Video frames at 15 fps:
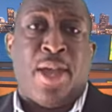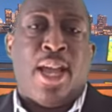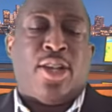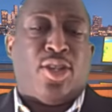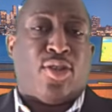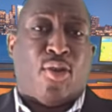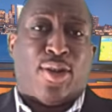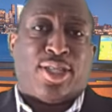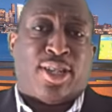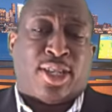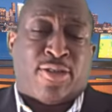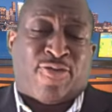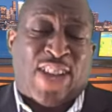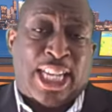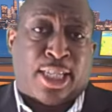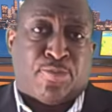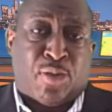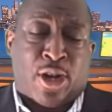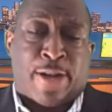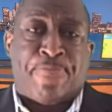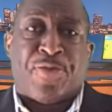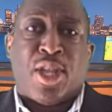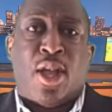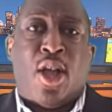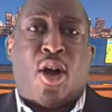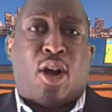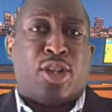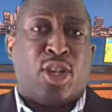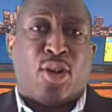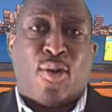You go into the Facebook or
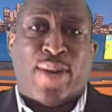you go